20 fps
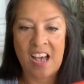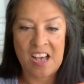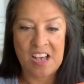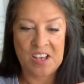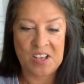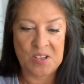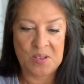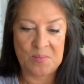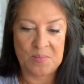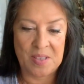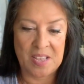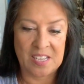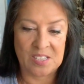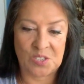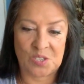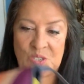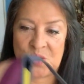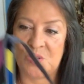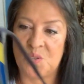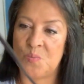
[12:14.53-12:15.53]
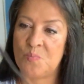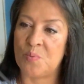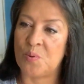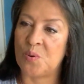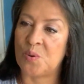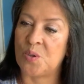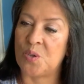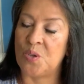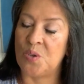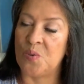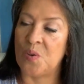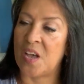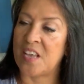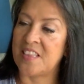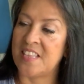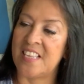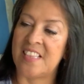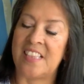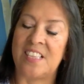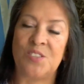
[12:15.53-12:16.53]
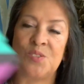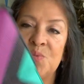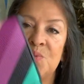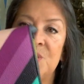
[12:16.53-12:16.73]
It's super cute. I think this